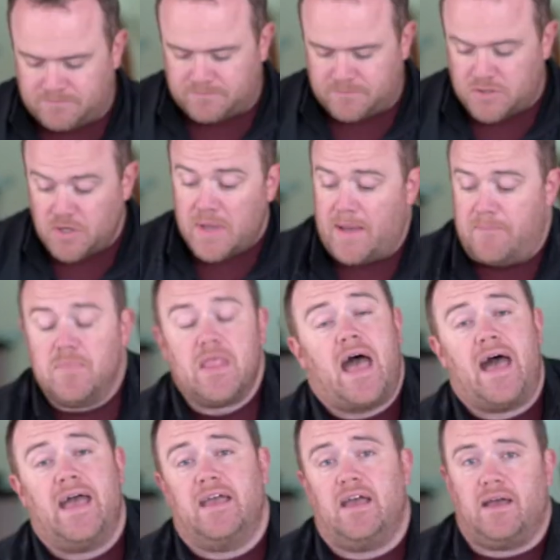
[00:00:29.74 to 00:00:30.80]
so yeah,
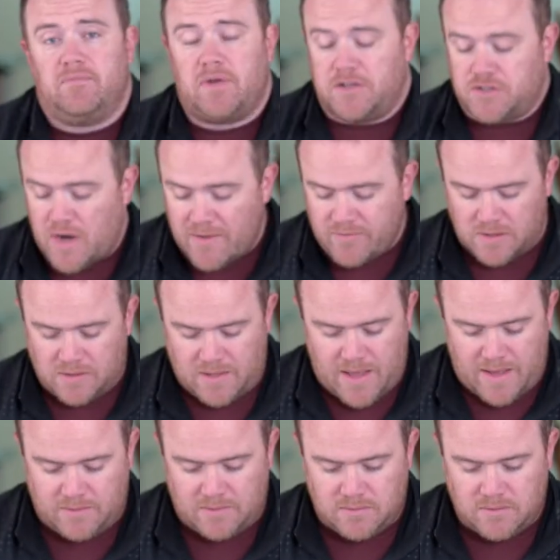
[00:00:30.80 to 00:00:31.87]
I travel a
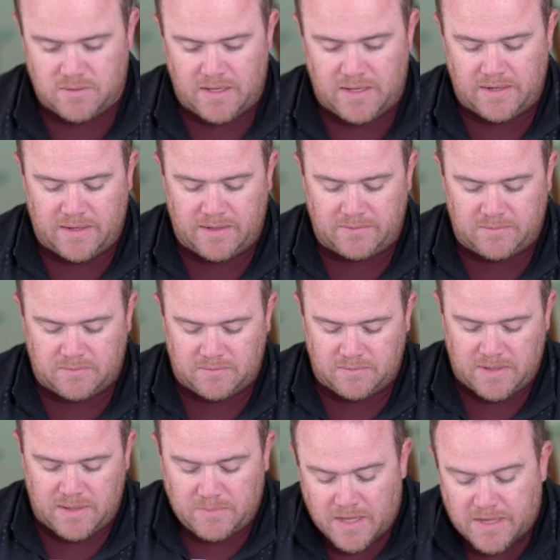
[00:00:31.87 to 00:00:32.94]
lot, and I
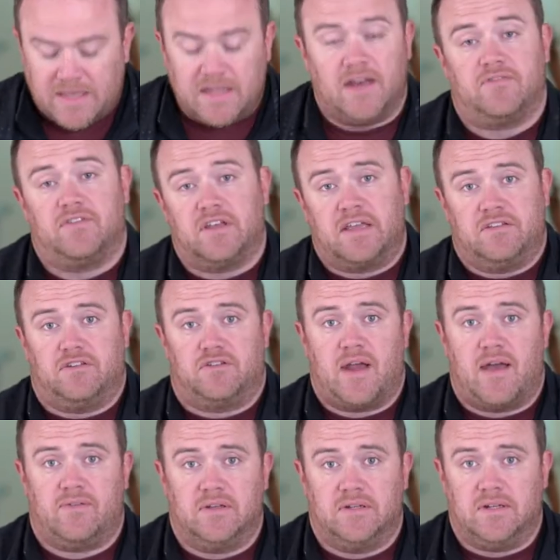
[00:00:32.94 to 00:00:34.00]
am lucky enough to get to
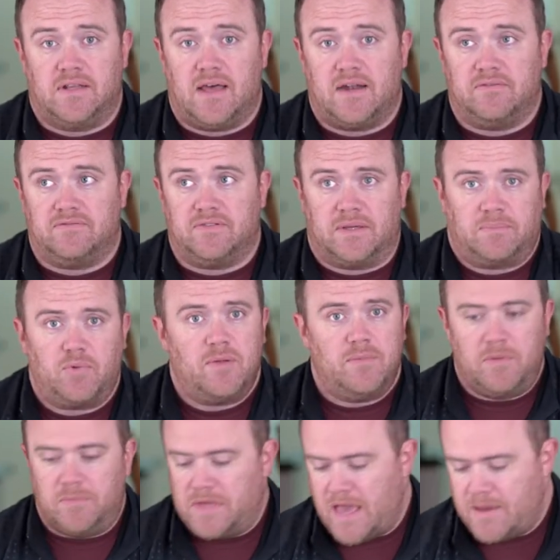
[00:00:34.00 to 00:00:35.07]
travel in a lot of like
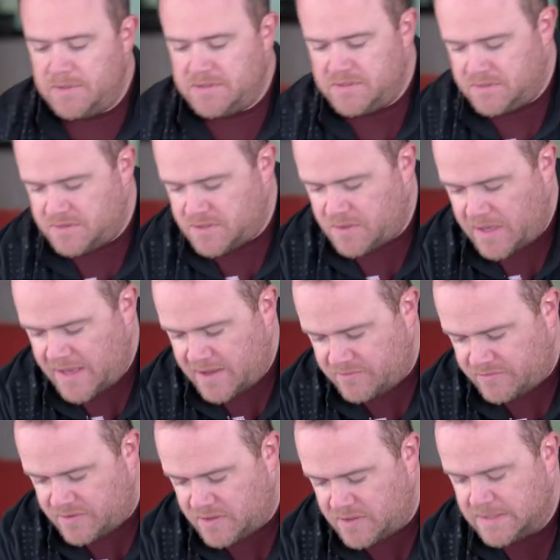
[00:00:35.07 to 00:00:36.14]
premium cabins, and so I
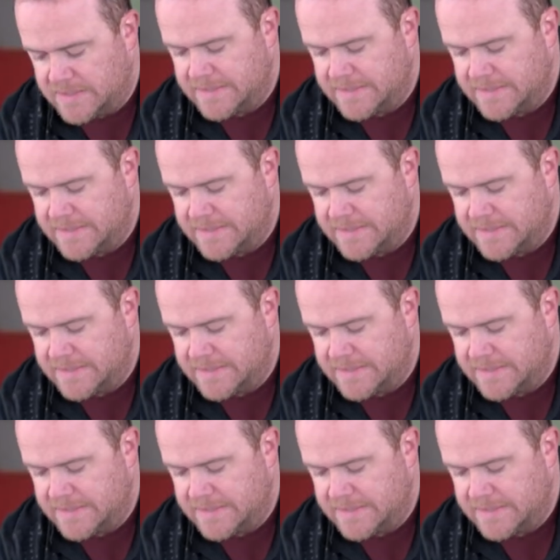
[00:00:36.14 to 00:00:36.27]
have,